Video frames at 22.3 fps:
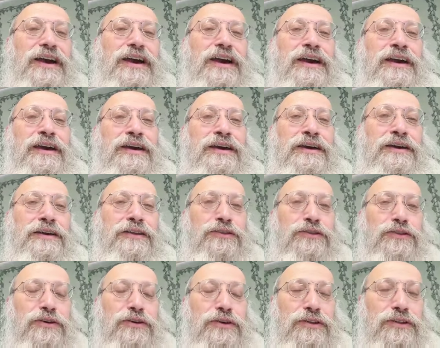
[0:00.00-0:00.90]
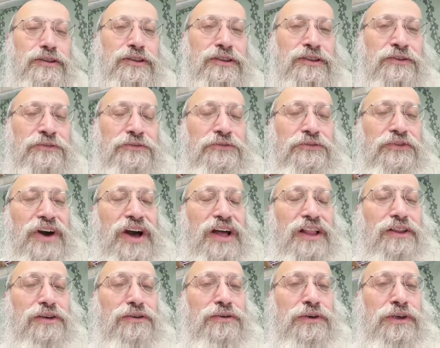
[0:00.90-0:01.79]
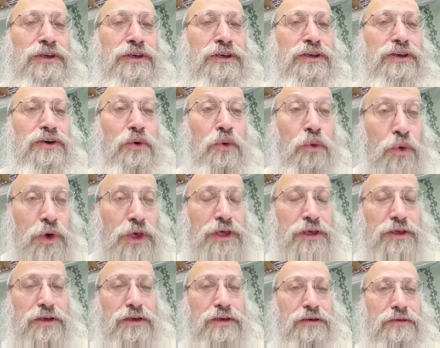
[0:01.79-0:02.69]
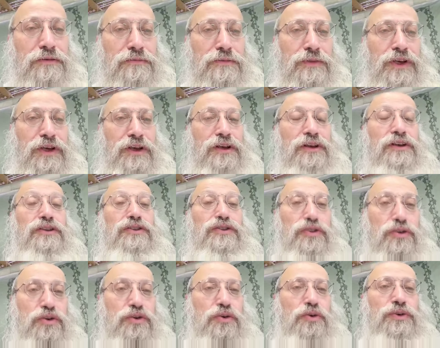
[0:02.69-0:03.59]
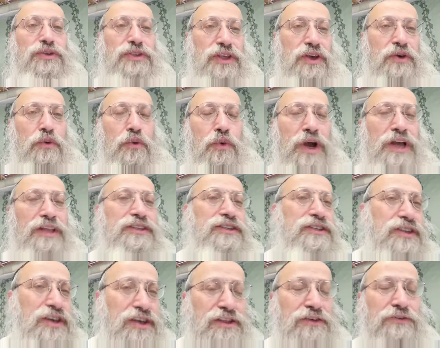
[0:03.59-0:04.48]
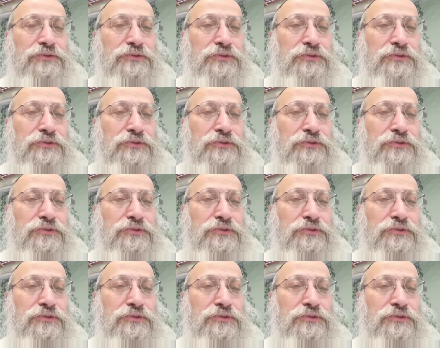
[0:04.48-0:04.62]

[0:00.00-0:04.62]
And the following week, Thursday, Friday,